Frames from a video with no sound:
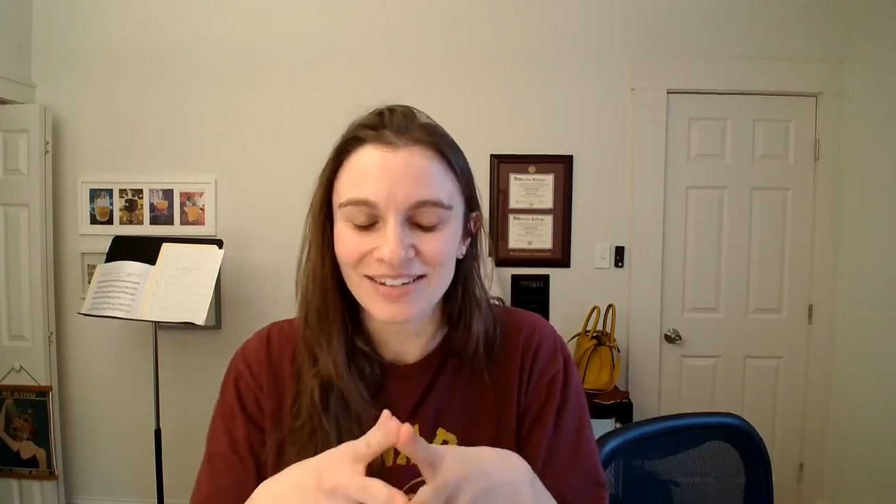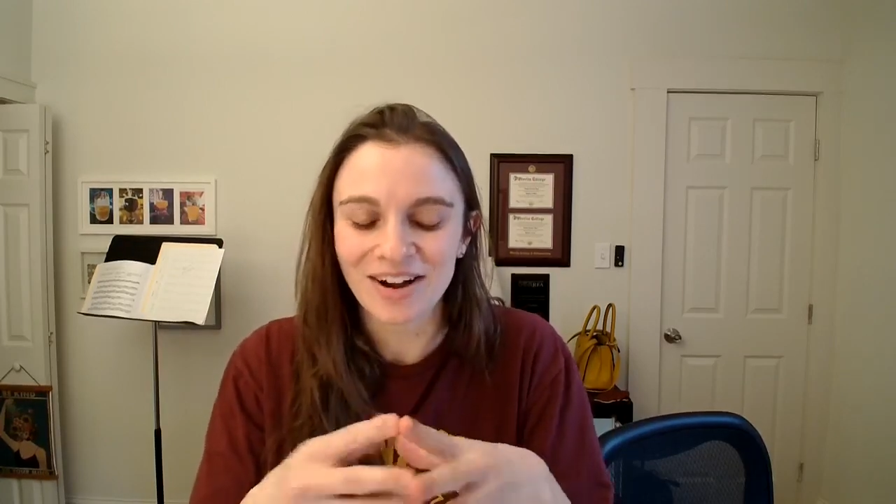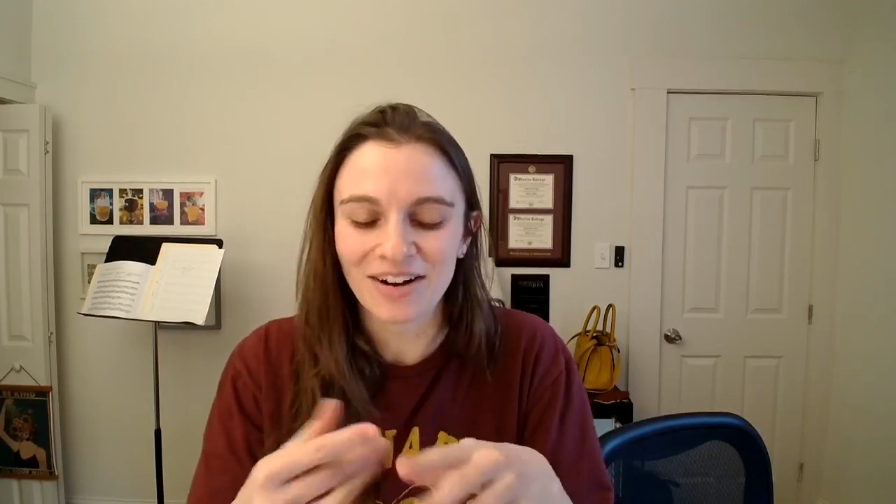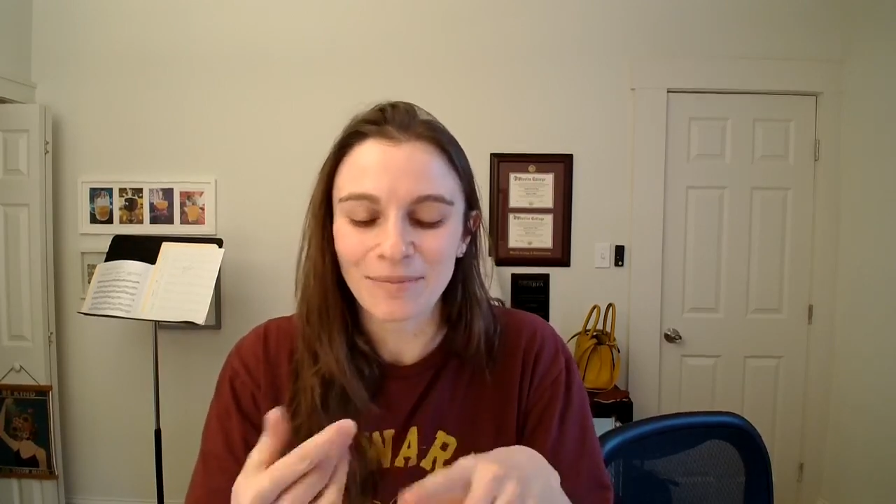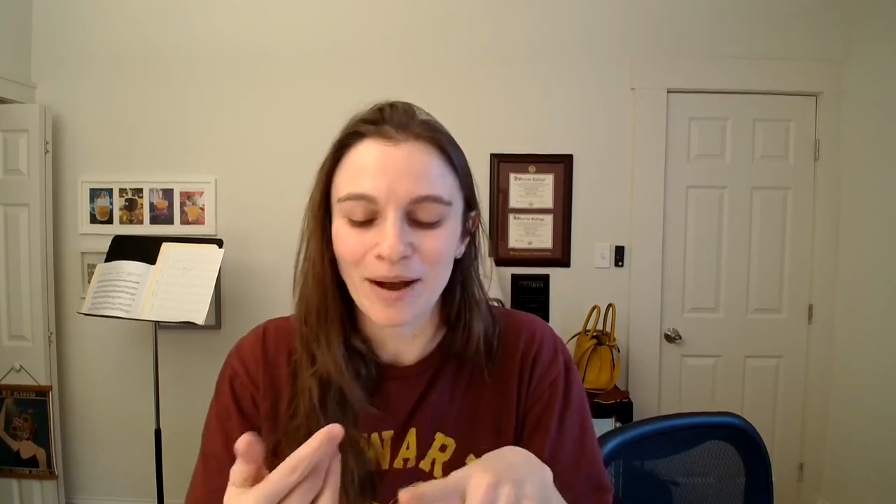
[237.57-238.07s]
to
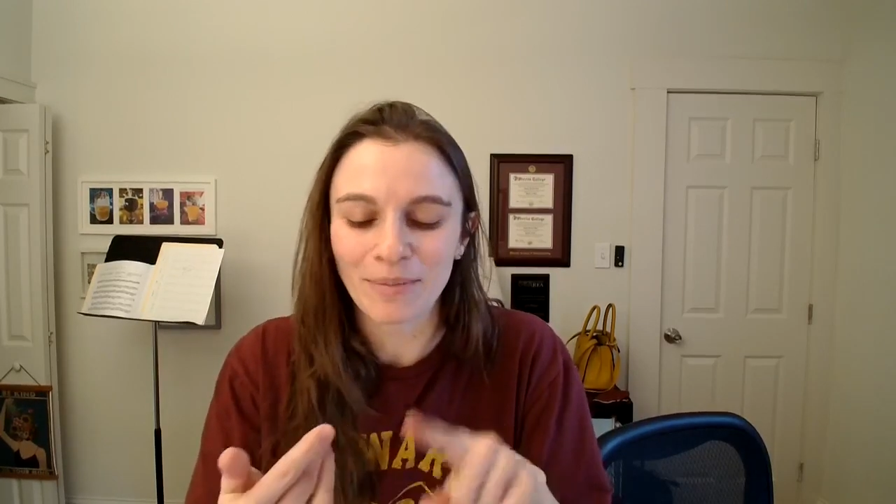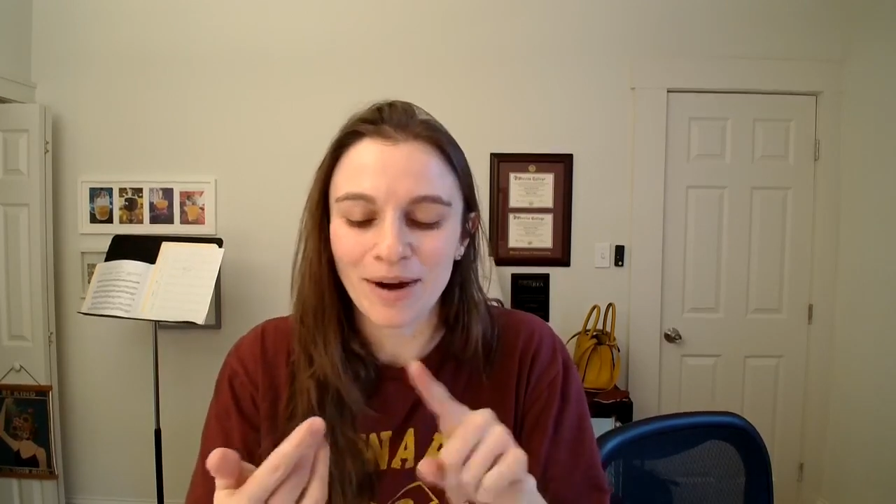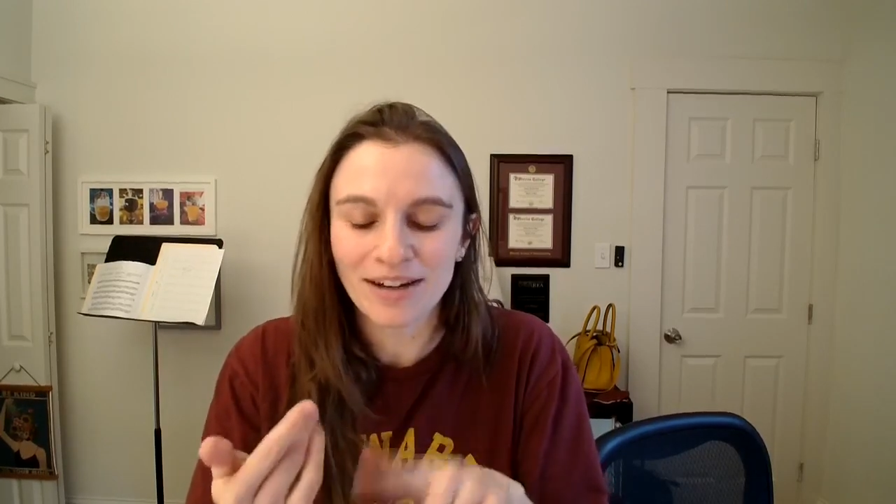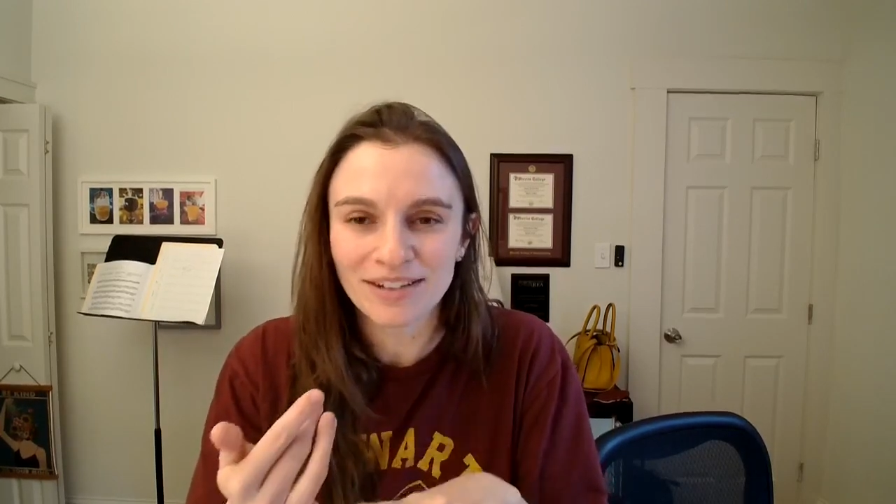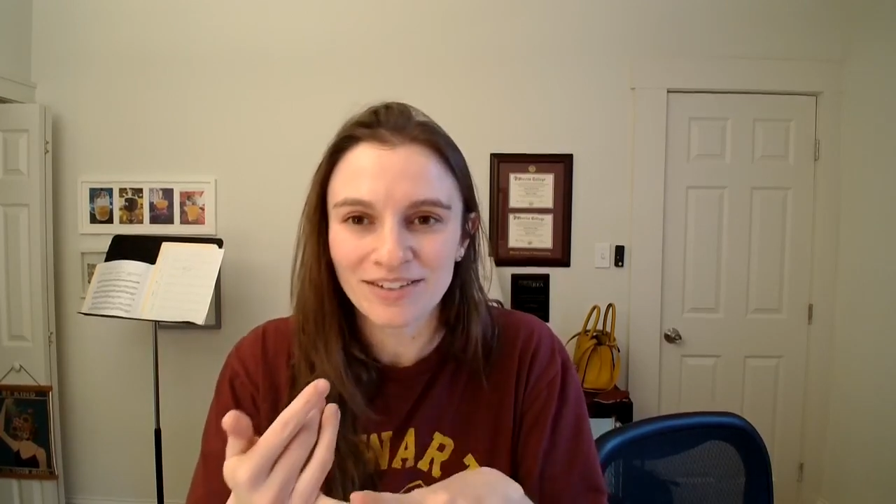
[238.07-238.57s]
talk about
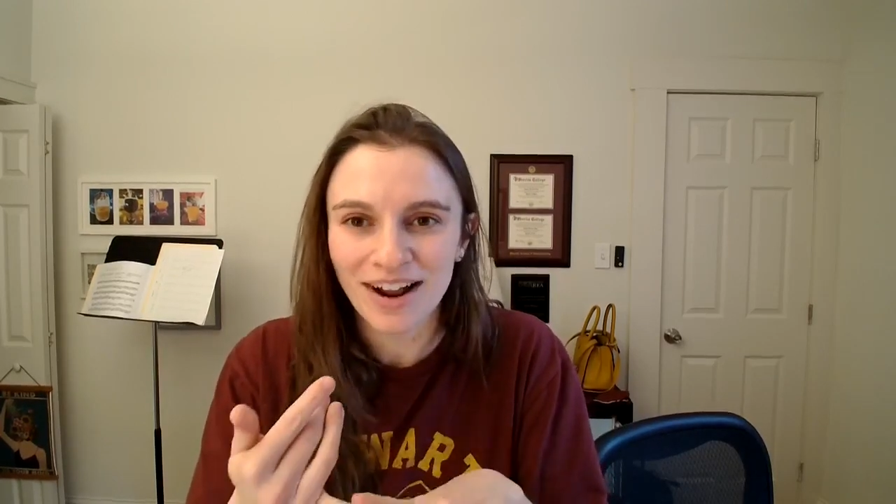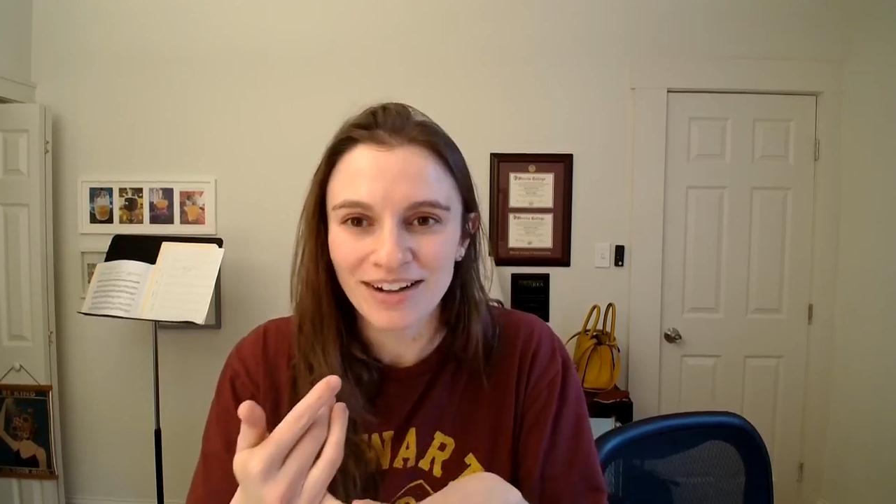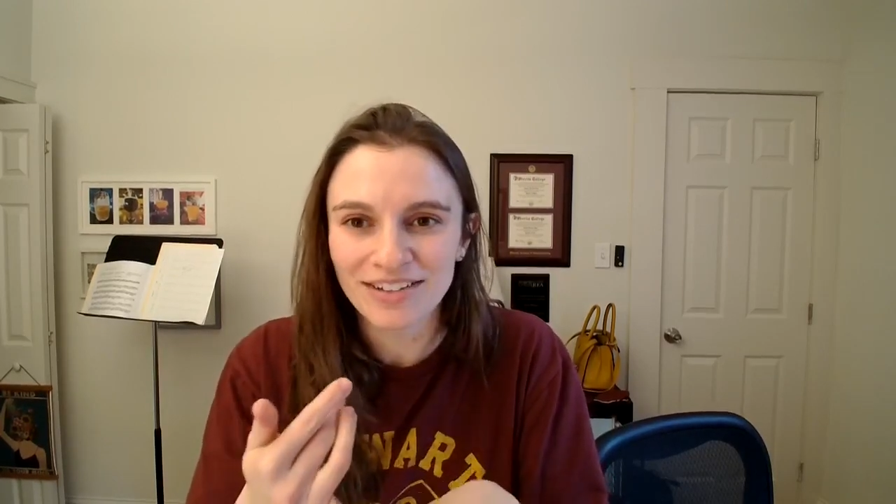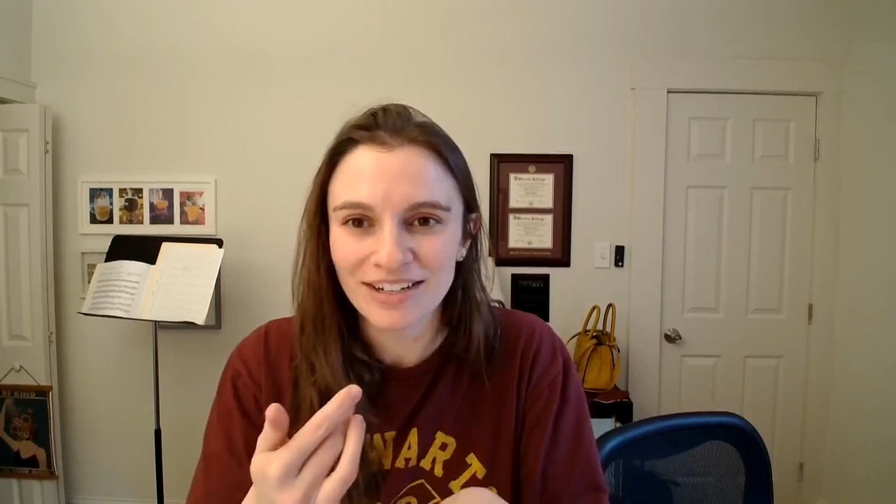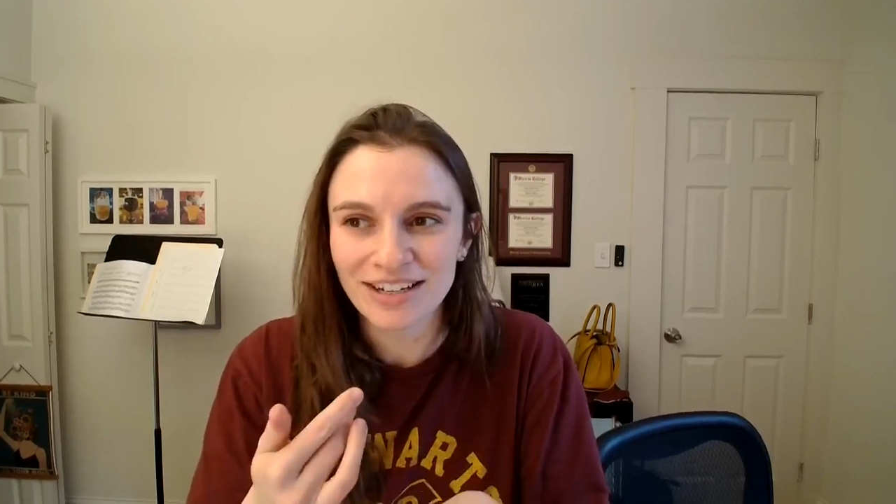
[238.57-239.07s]
practice
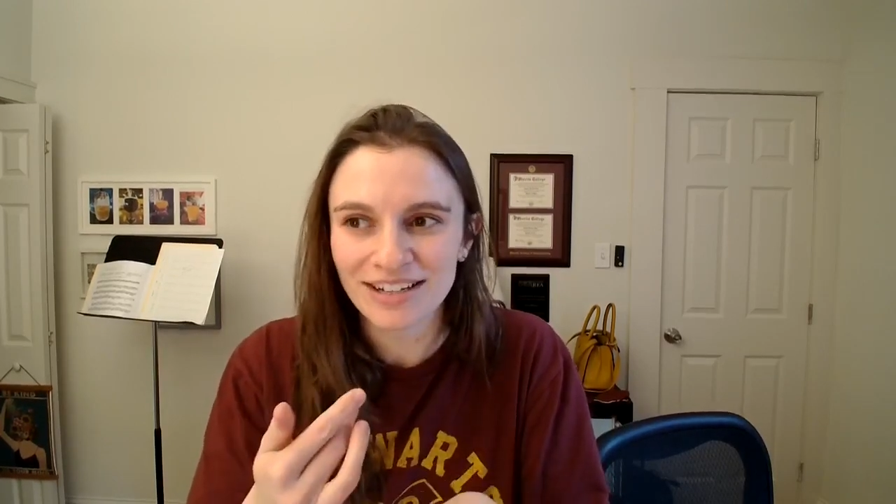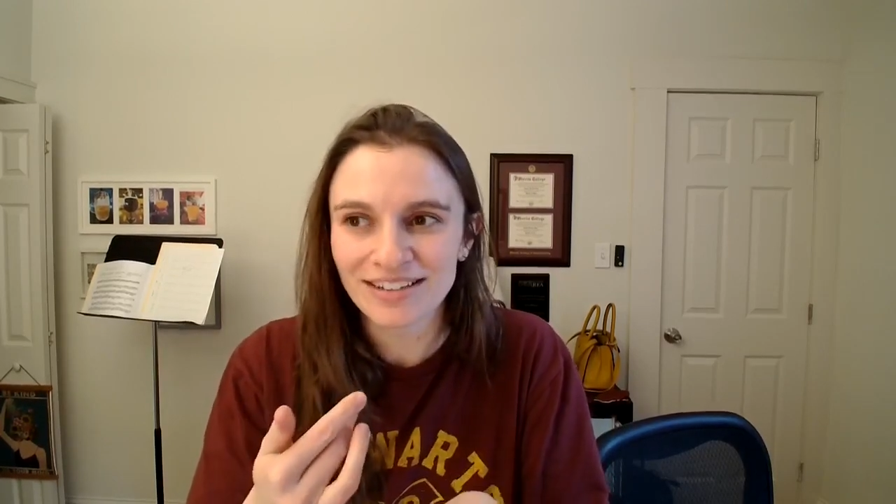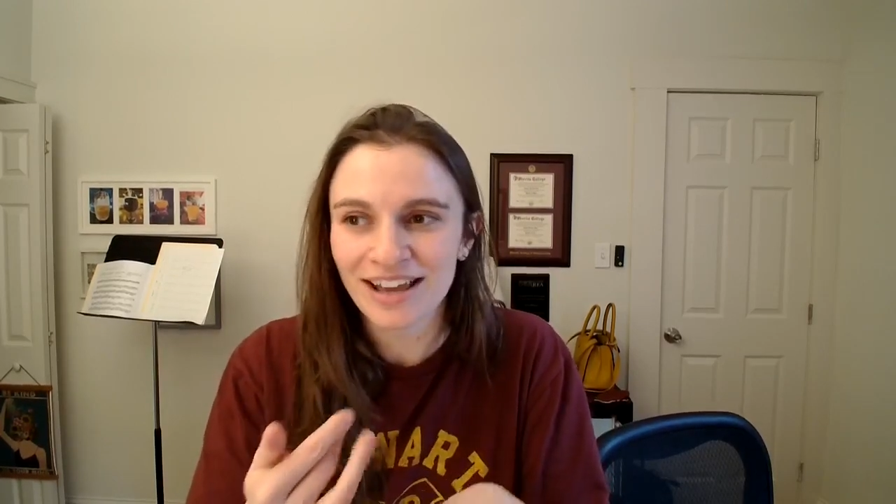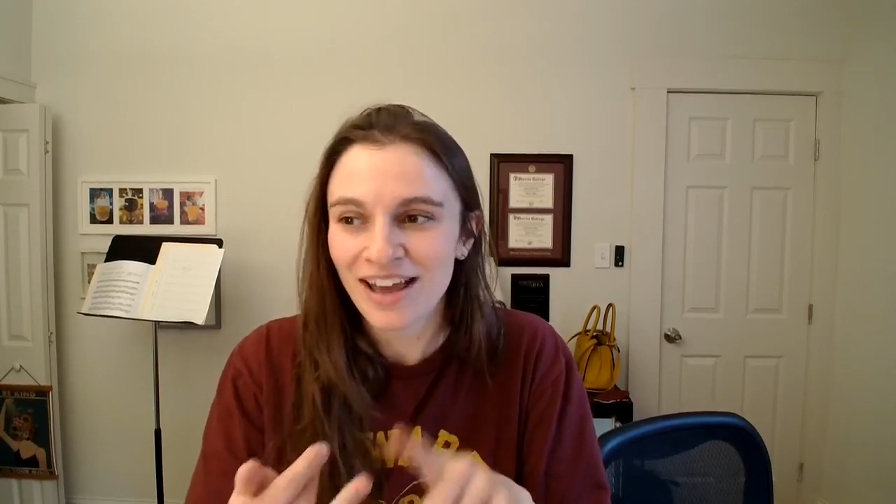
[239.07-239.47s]
strategies,